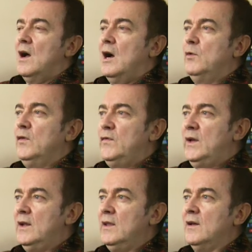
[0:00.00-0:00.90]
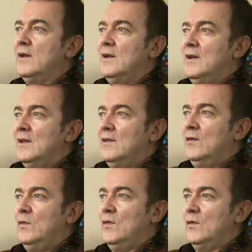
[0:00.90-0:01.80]
I was feeling that
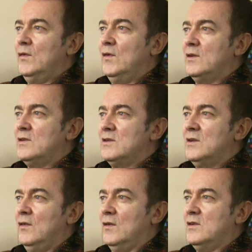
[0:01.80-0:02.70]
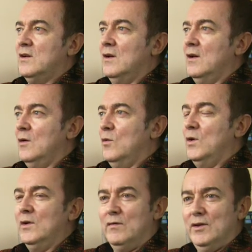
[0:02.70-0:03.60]
this was all such such a, a
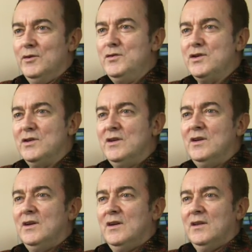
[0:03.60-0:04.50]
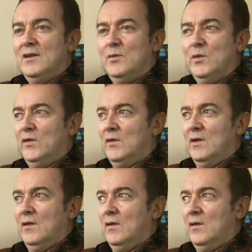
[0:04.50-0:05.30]
world of illusion that was